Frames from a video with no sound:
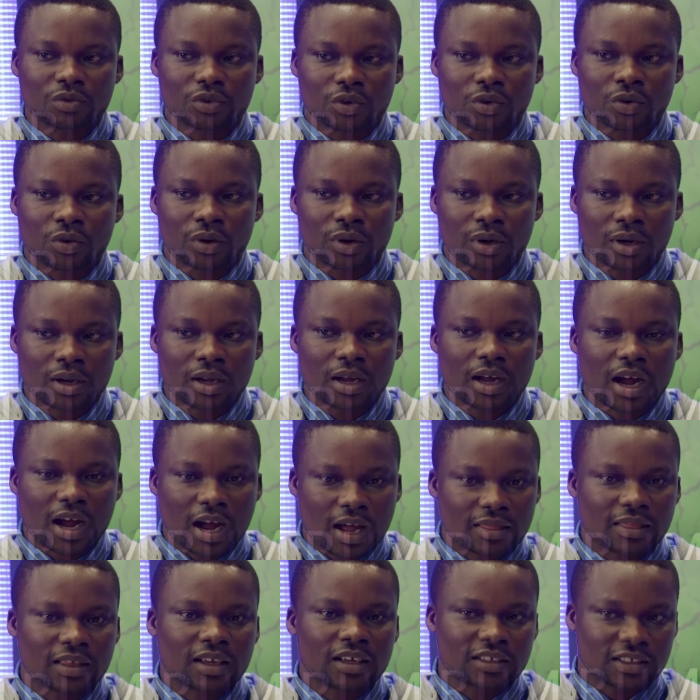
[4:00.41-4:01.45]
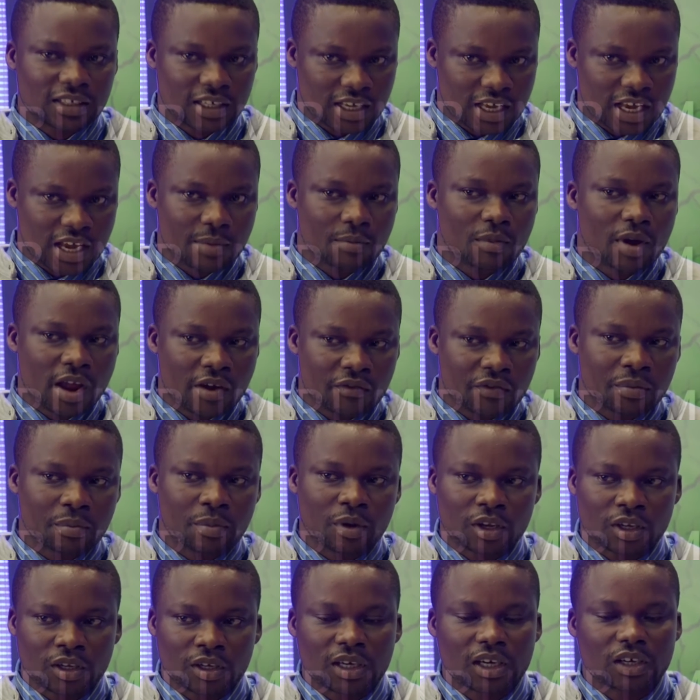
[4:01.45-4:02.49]
good, I think it's a game
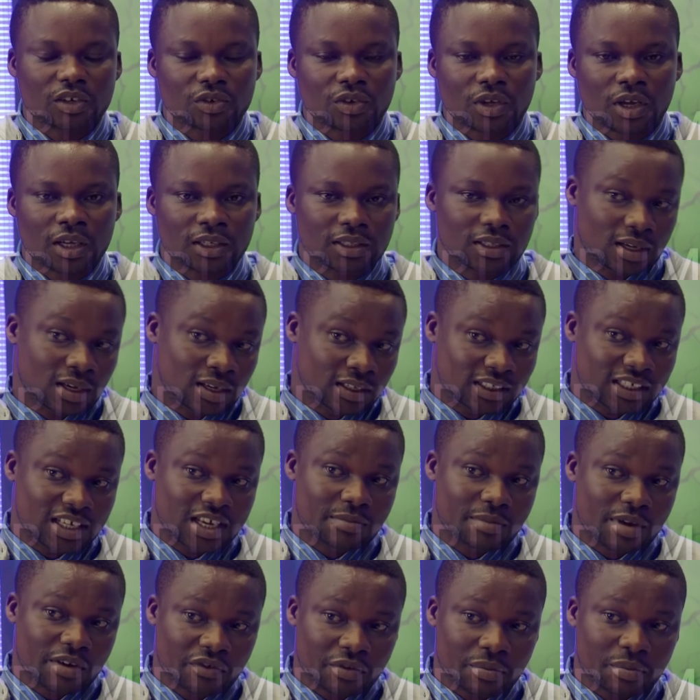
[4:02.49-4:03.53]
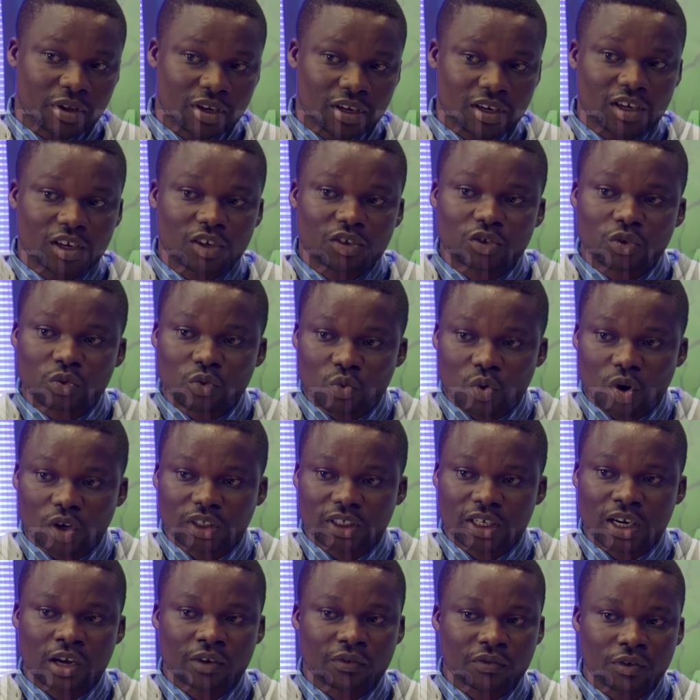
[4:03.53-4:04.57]
everybody needs, a team everybody needs to watch
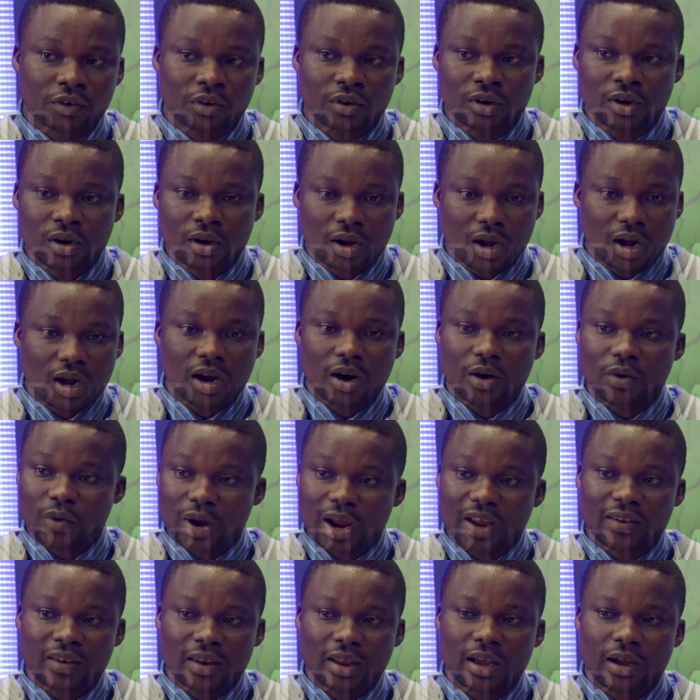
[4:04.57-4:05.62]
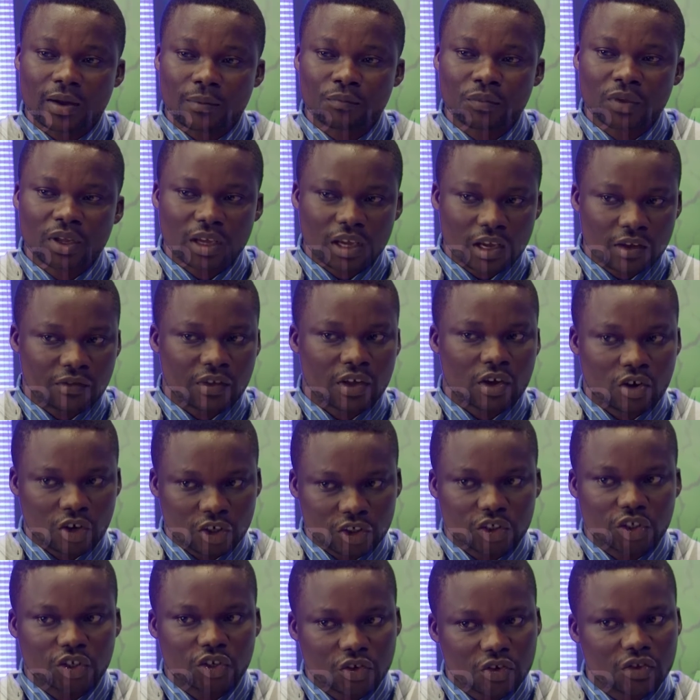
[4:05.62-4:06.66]
out for. Right now, if they
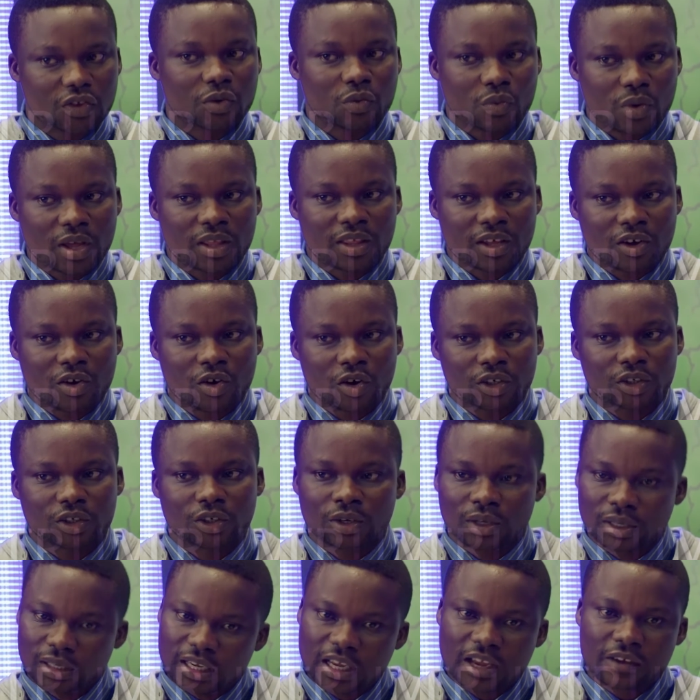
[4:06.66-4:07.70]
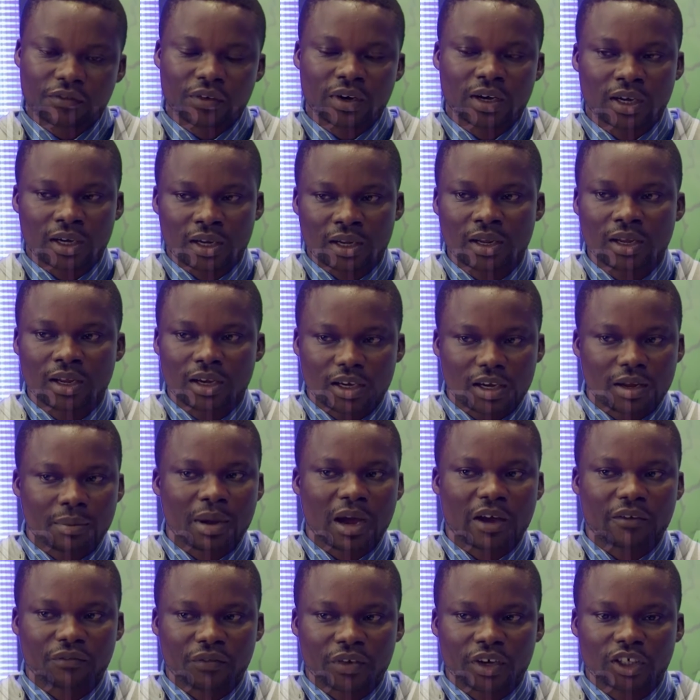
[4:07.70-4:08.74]
continue the way they continue, definitely they
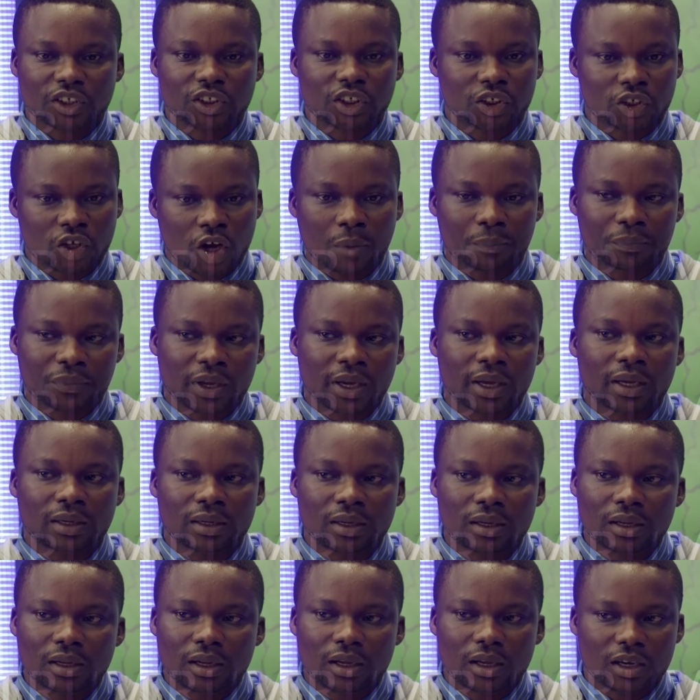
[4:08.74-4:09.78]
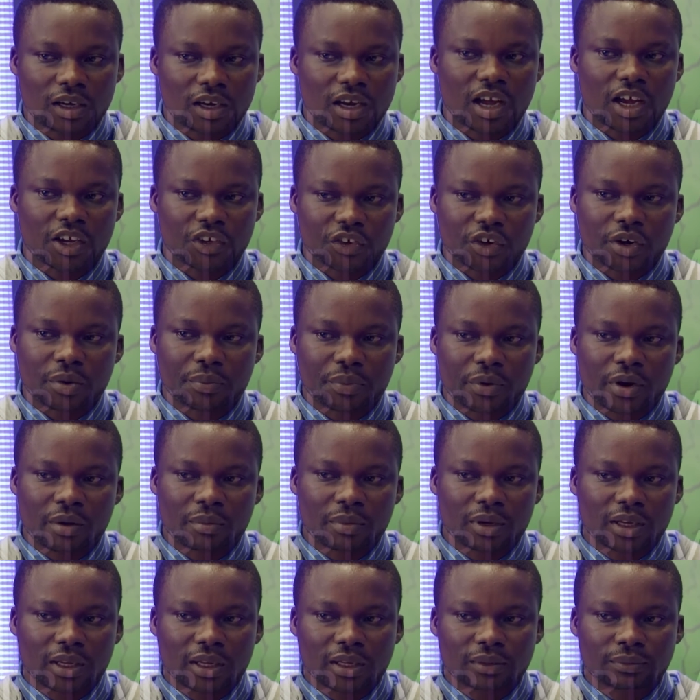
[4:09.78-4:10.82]
might finish a top 10 in the Nigerian Premier
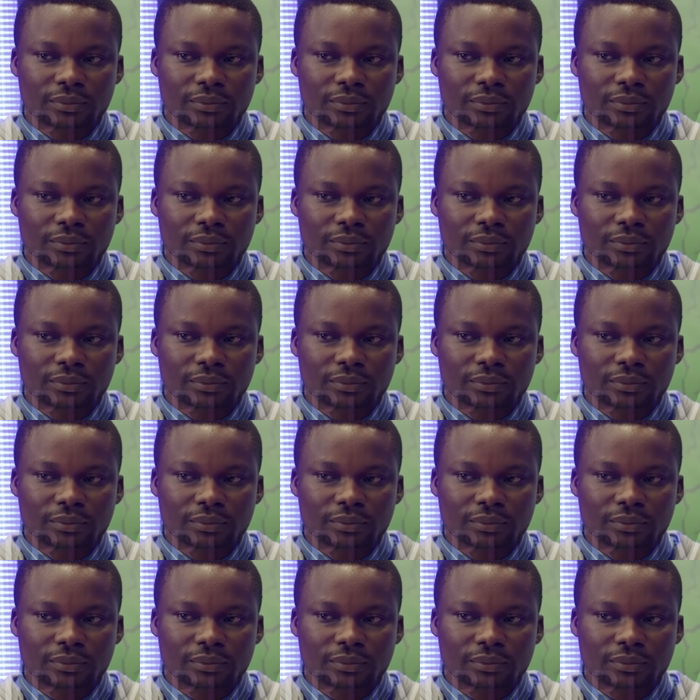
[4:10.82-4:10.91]
League.